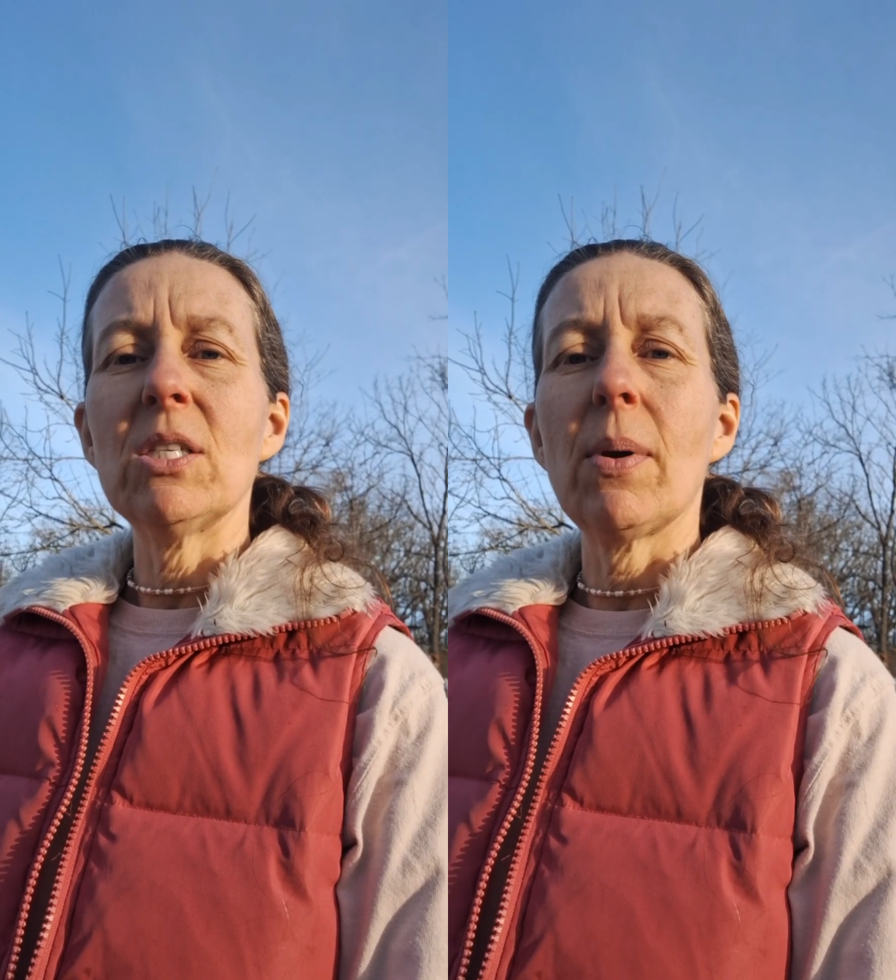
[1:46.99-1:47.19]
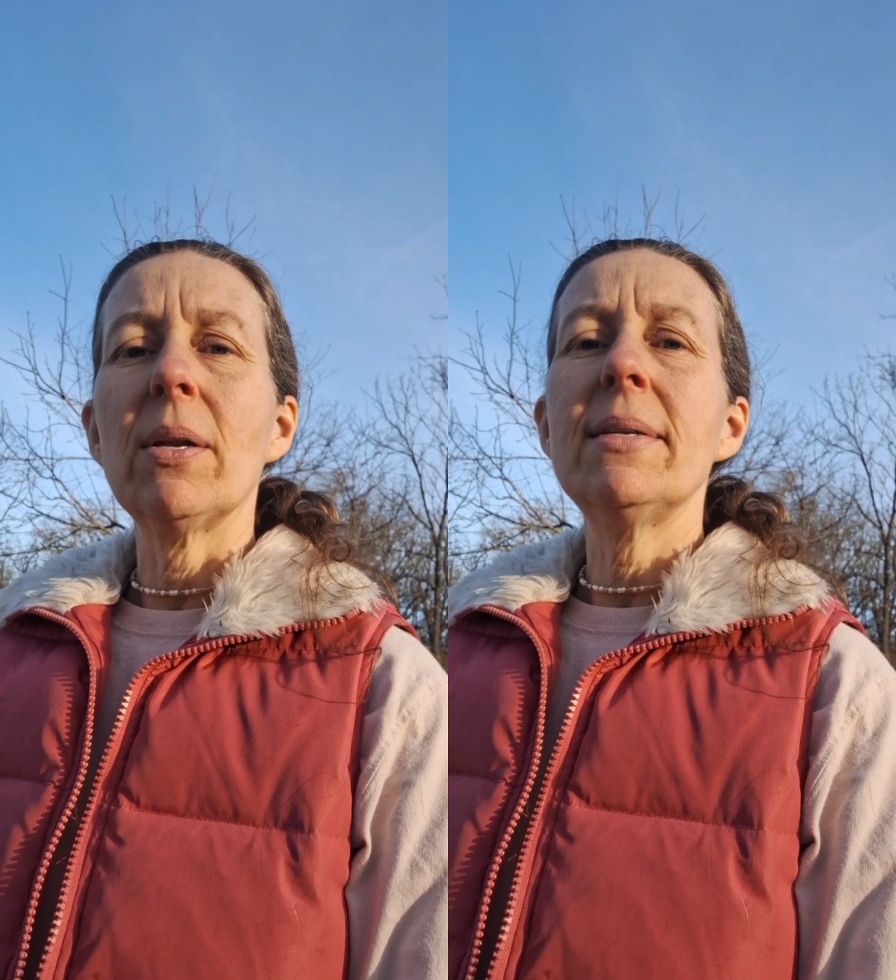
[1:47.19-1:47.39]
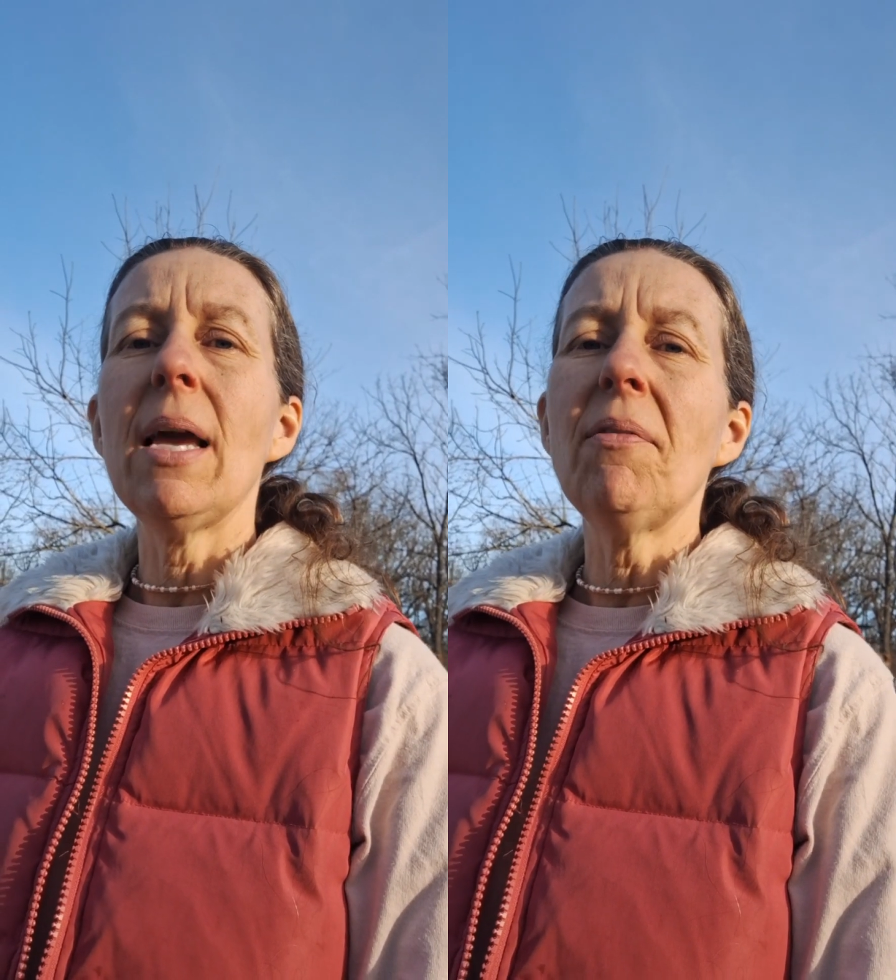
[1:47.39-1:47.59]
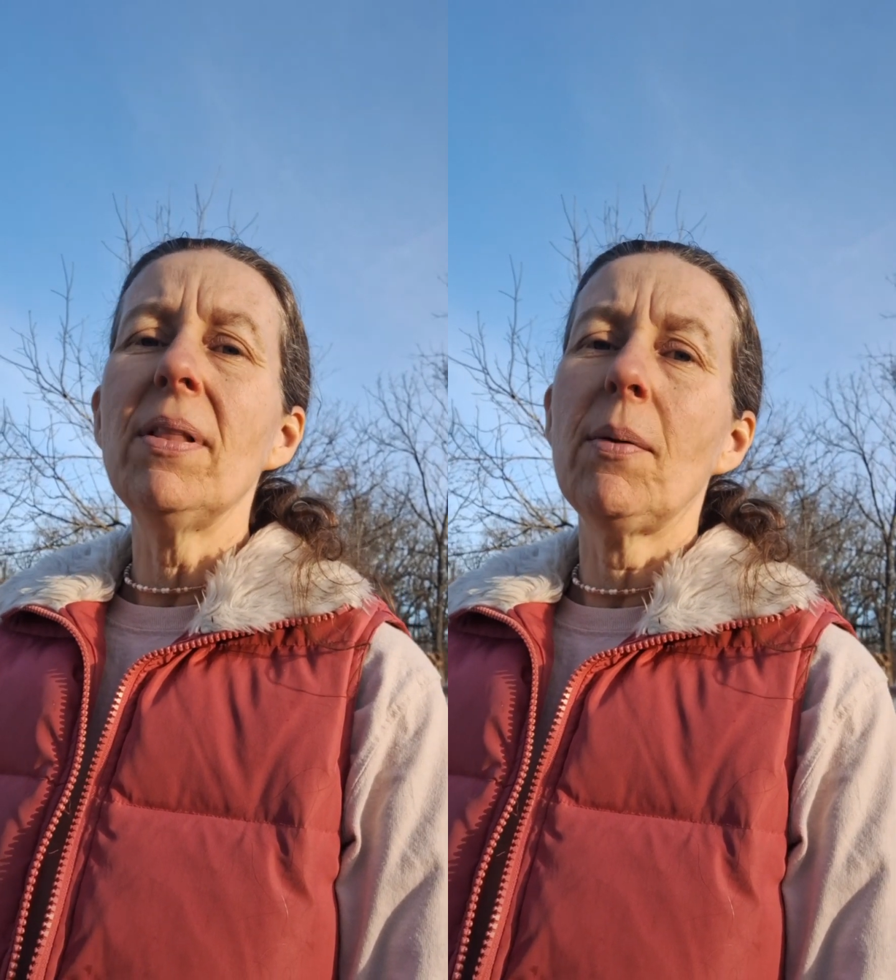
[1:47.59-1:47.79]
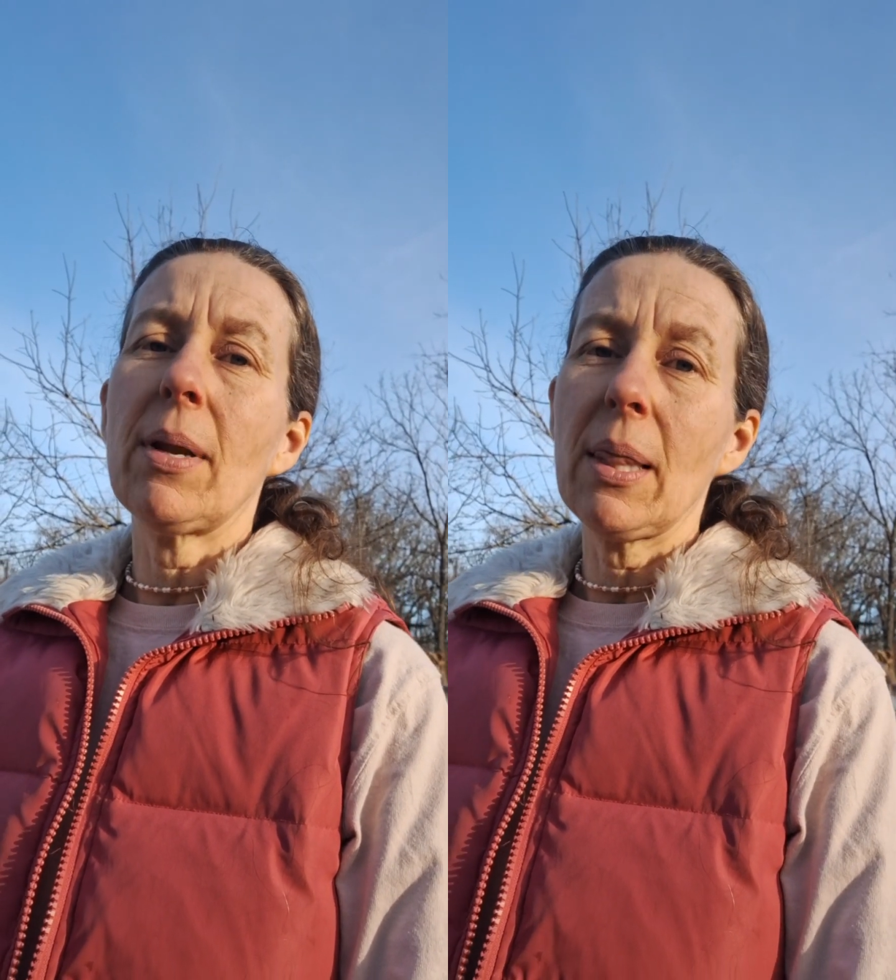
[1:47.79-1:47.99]
so I
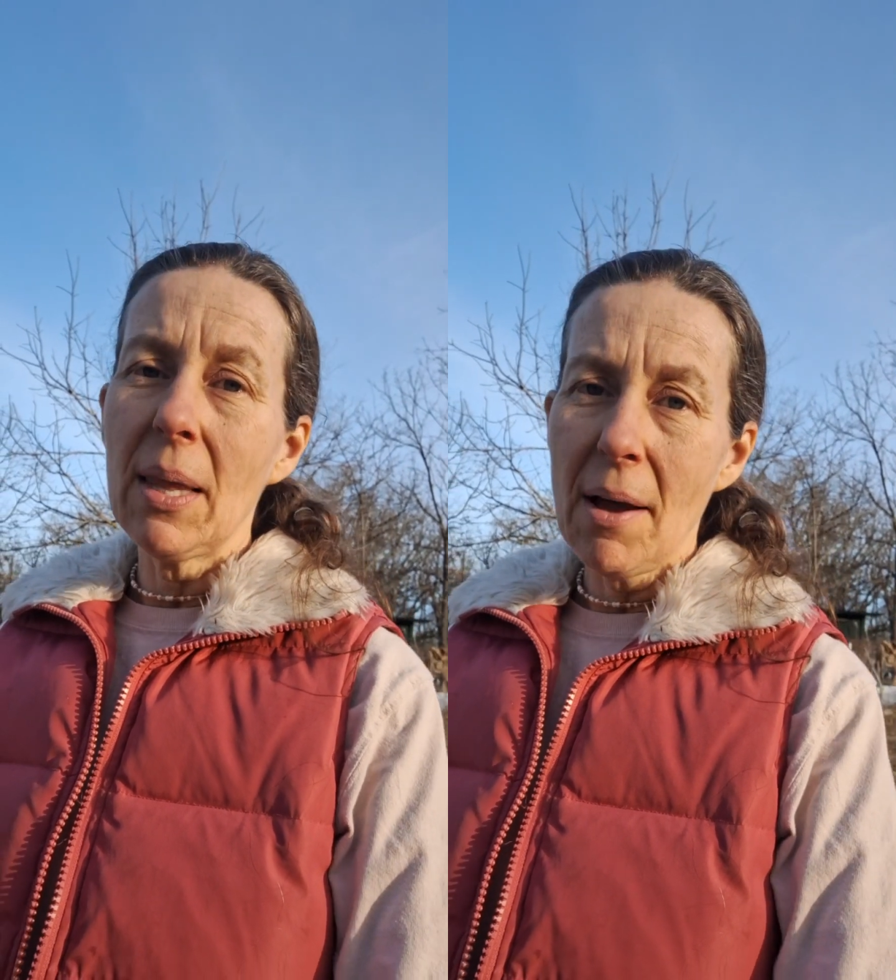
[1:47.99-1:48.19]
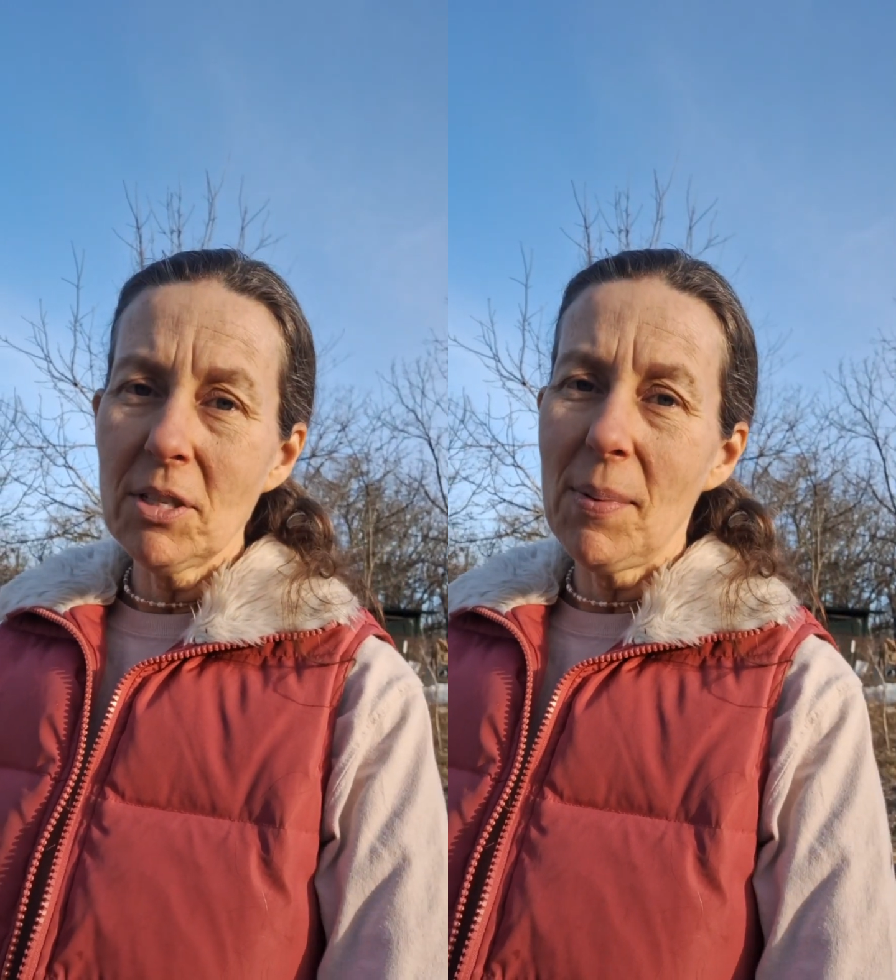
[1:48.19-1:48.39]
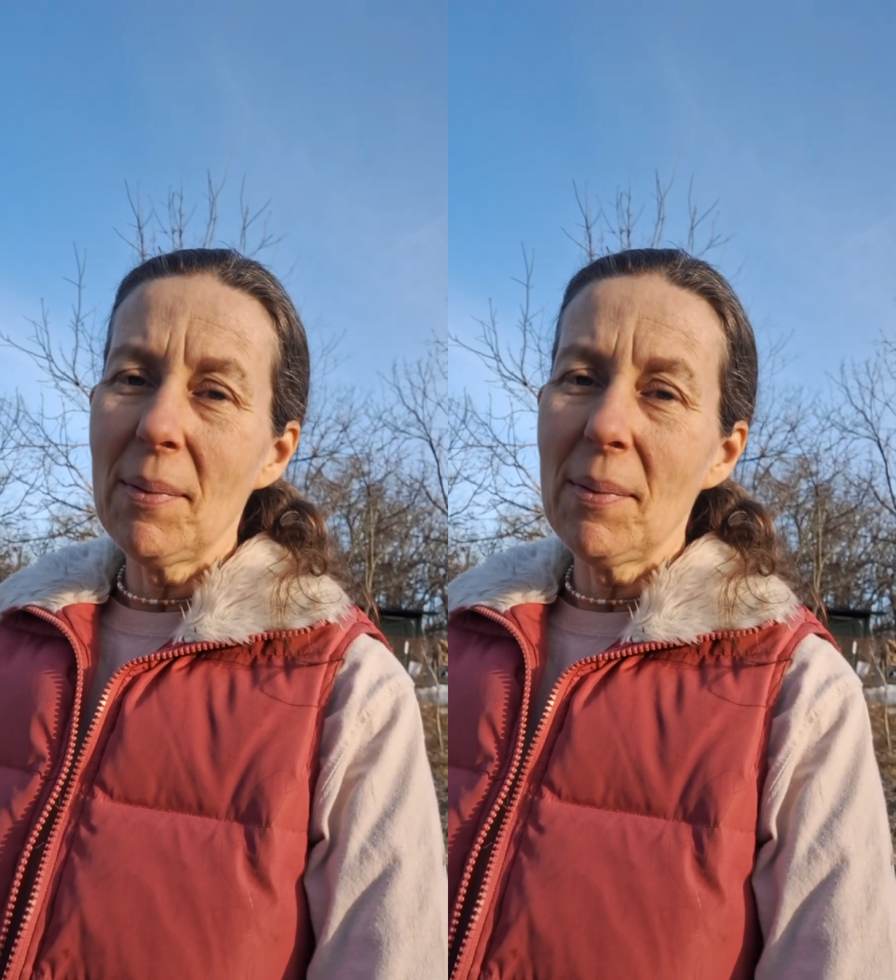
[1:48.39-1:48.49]
definitely would love to be